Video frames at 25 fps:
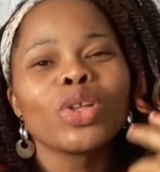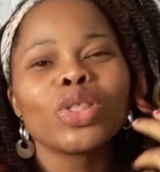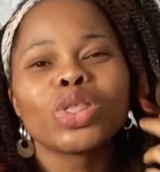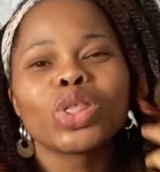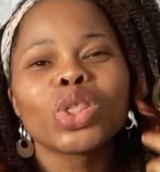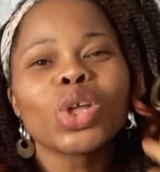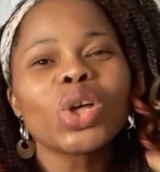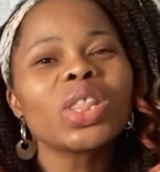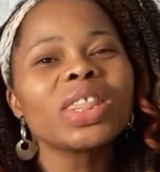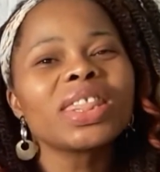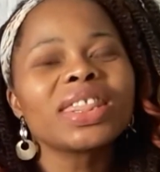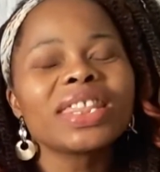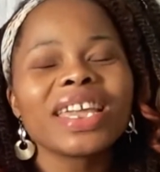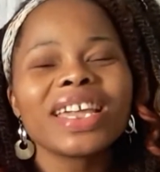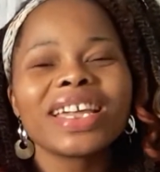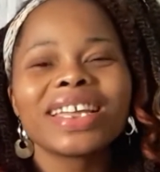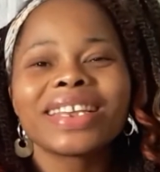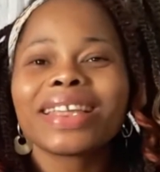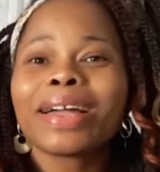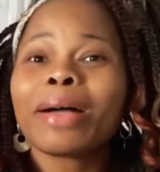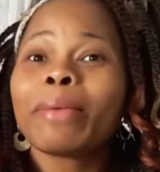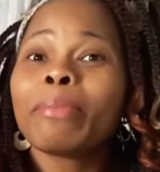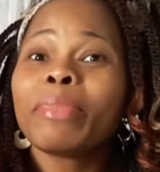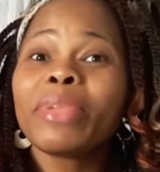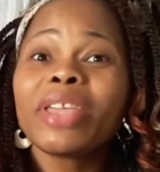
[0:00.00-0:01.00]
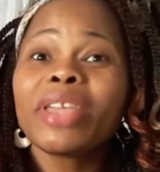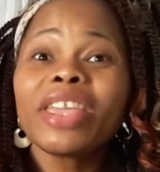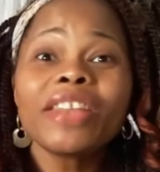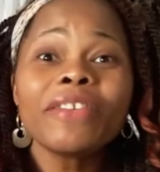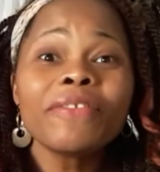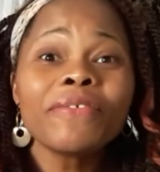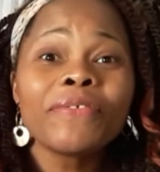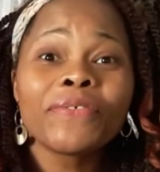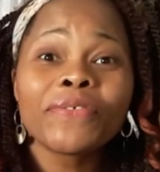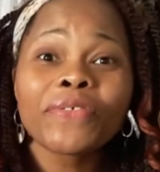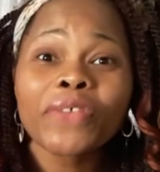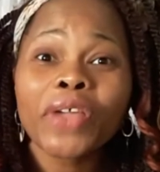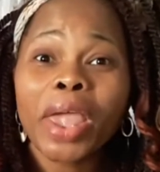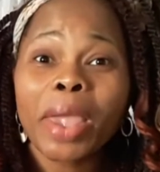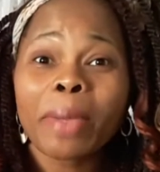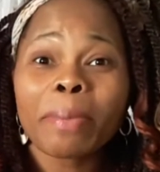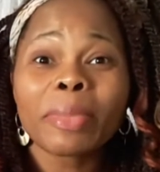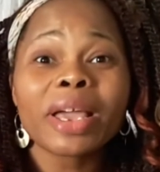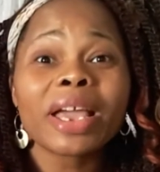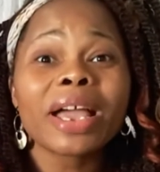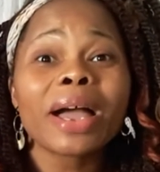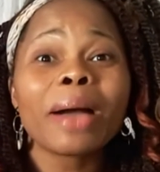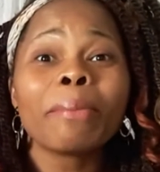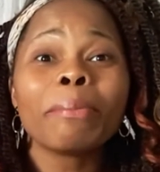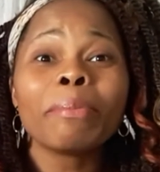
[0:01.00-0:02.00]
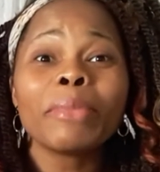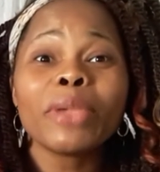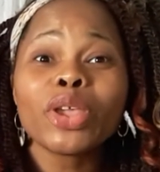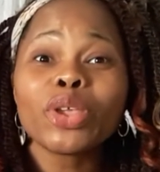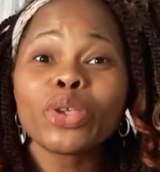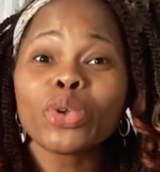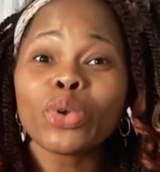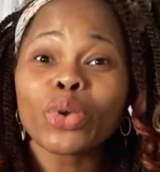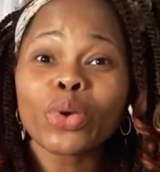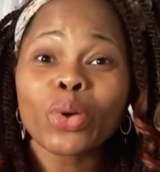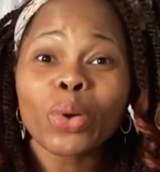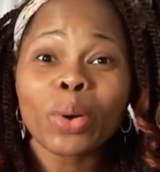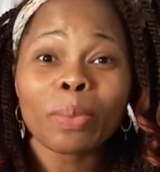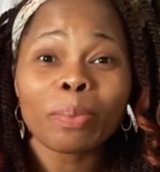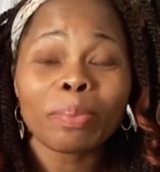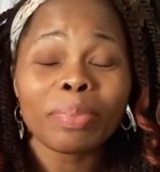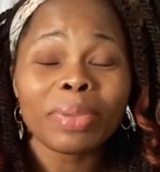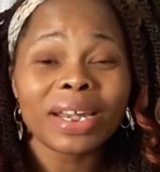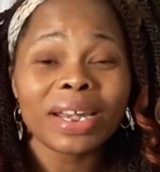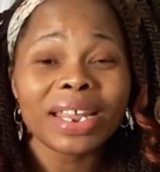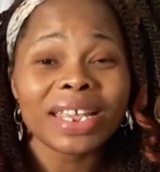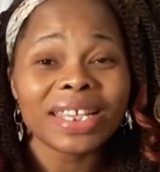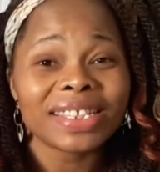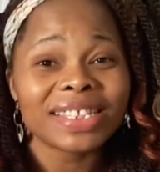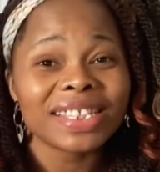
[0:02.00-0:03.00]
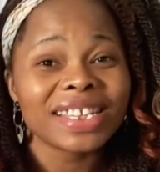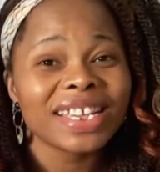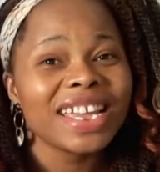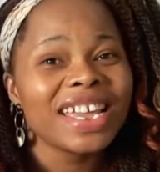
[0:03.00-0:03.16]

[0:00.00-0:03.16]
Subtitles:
Don't think that being fame can make you complete.